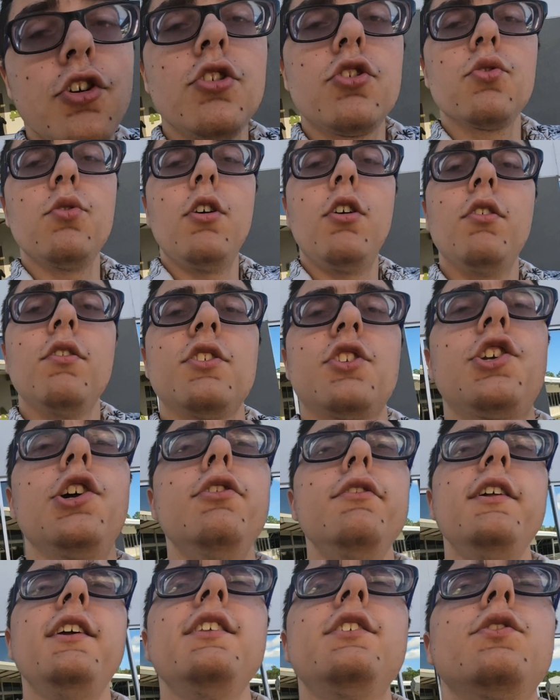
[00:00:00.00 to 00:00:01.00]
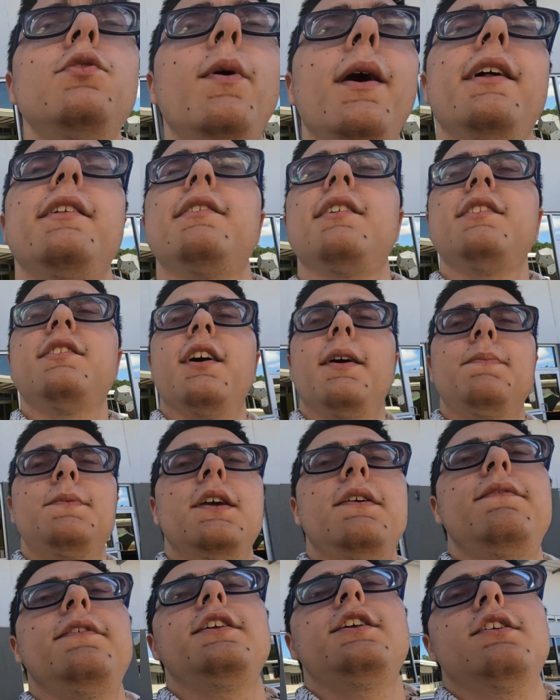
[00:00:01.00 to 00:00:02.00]
usual, tune into Wednesday's
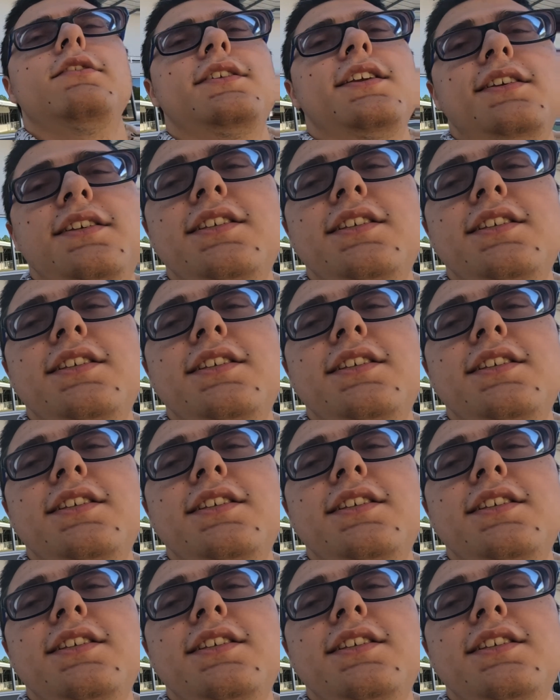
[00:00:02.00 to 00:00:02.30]
update video to